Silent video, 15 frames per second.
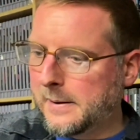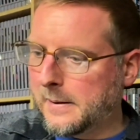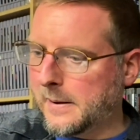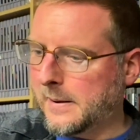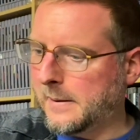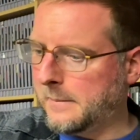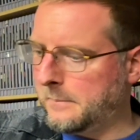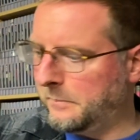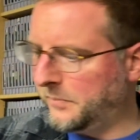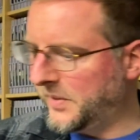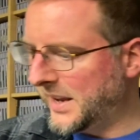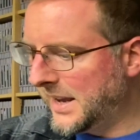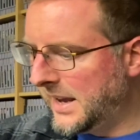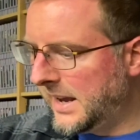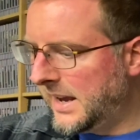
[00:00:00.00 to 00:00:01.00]
Um,
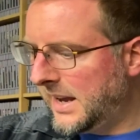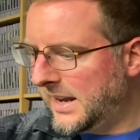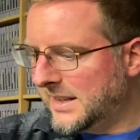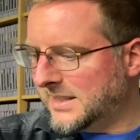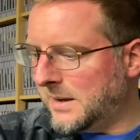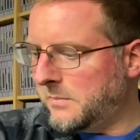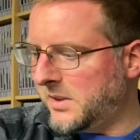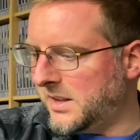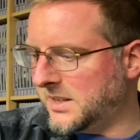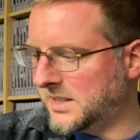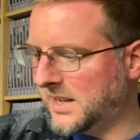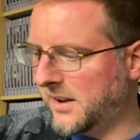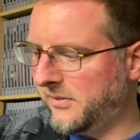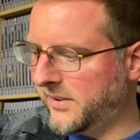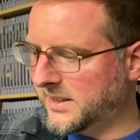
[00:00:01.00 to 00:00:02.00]
some of this
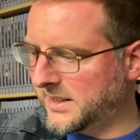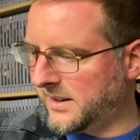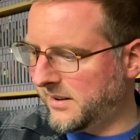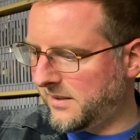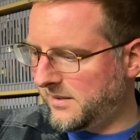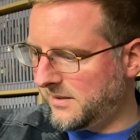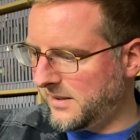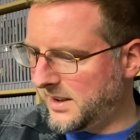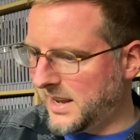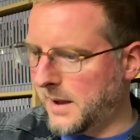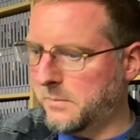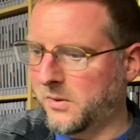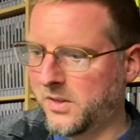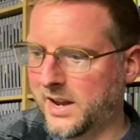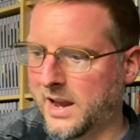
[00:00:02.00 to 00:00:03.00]
stuff isn't the
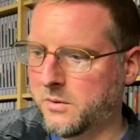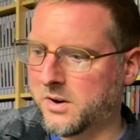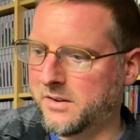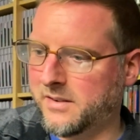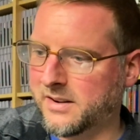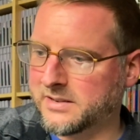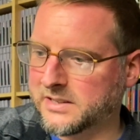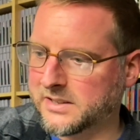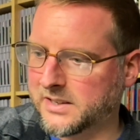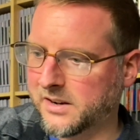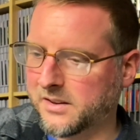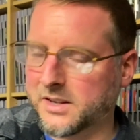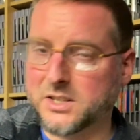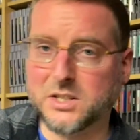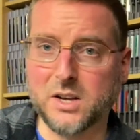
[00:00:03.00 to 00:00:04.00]
type of thing I would have
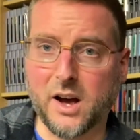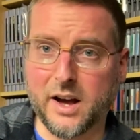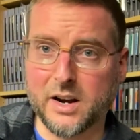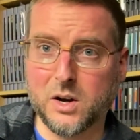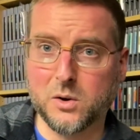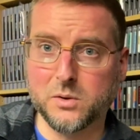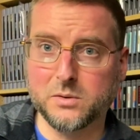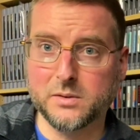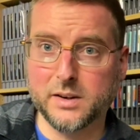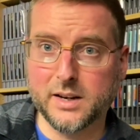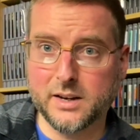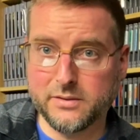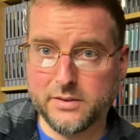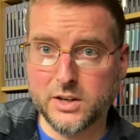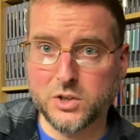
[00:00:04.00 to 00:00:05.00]
necessarily sought out
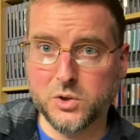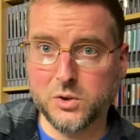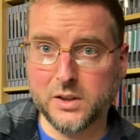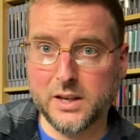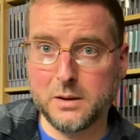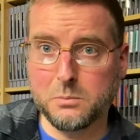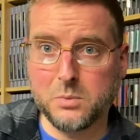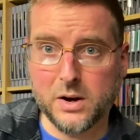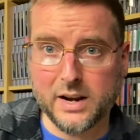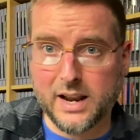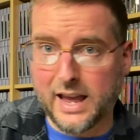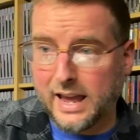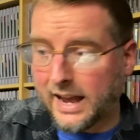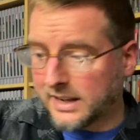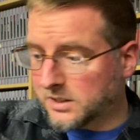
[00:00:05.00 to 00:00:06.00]
individually, but
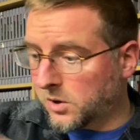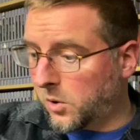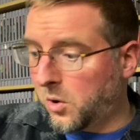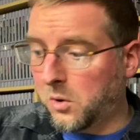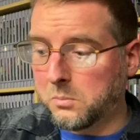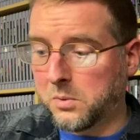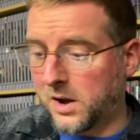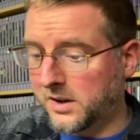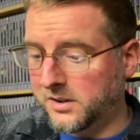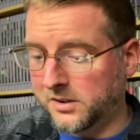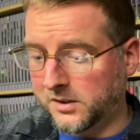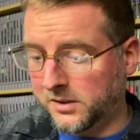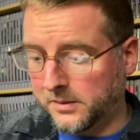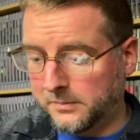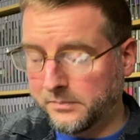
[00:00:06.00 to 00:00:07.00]
as a whole
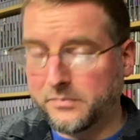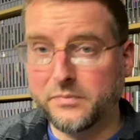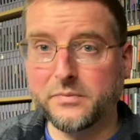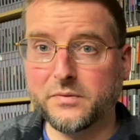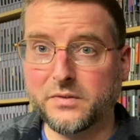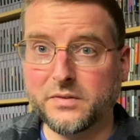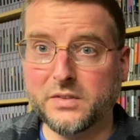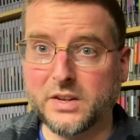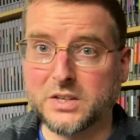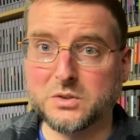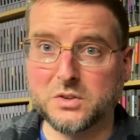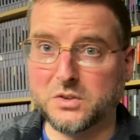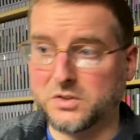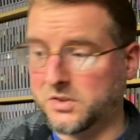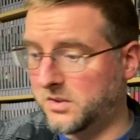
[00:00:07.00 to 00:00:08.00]
bundle, this
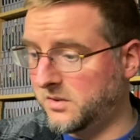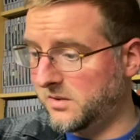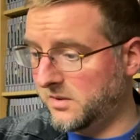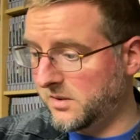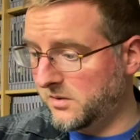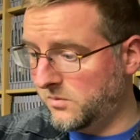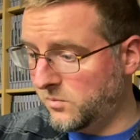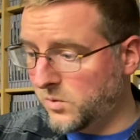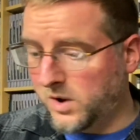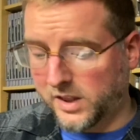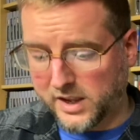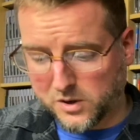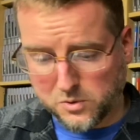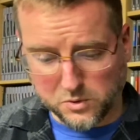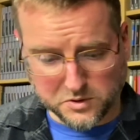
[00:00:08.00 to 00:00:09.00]
is
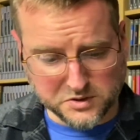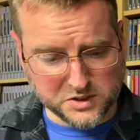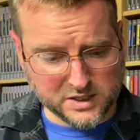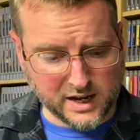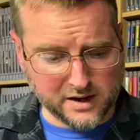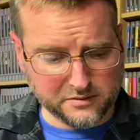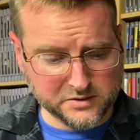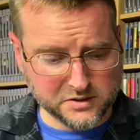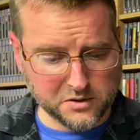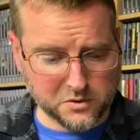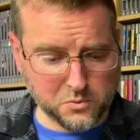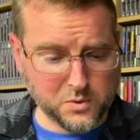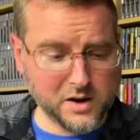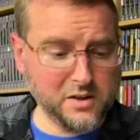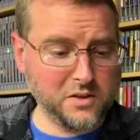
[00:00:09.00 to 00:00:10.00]
really cool stuff. So
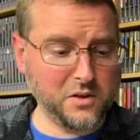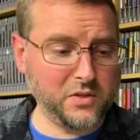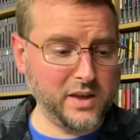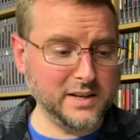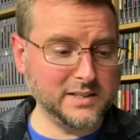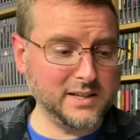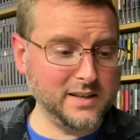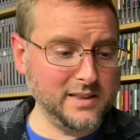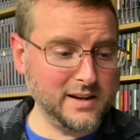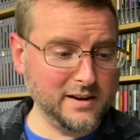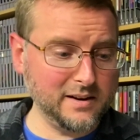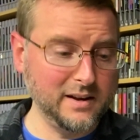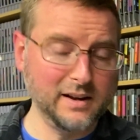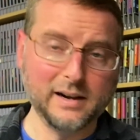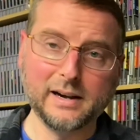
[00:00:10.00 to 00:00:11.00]
one of the things in
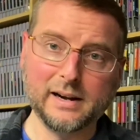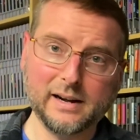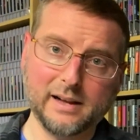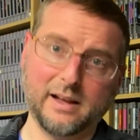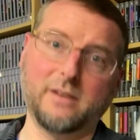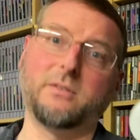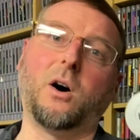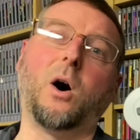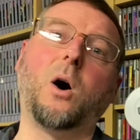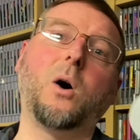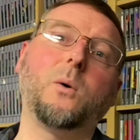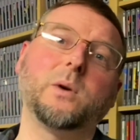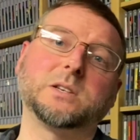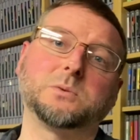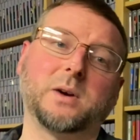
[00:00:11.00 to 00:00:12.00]
there, I've
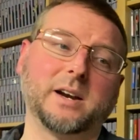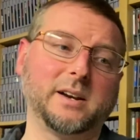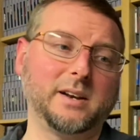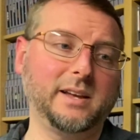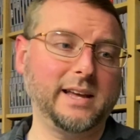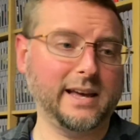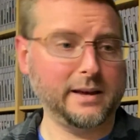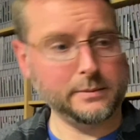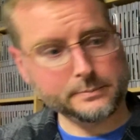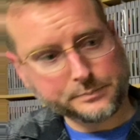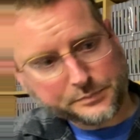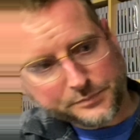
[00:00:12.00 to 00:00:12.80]
always wanted to get